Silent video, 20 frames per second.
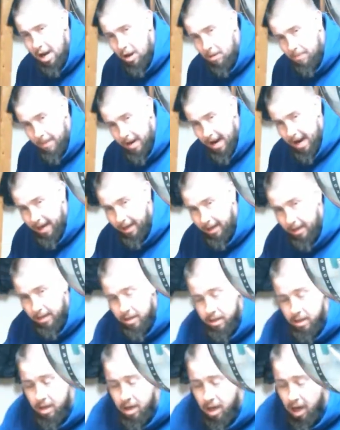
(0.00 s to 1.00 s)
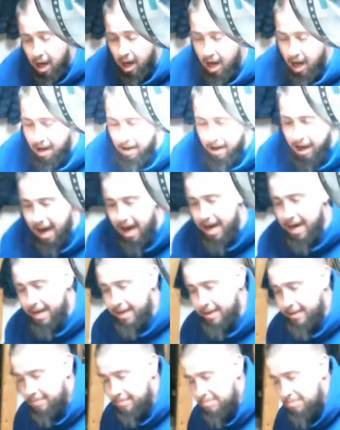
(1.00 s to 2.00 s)
bag. I
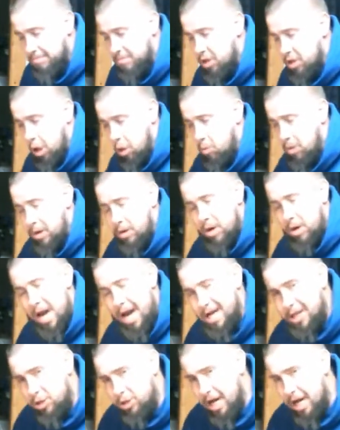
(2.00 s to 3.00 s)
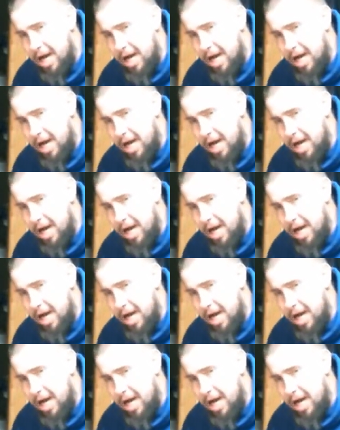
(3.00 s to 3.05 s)
had, as you guys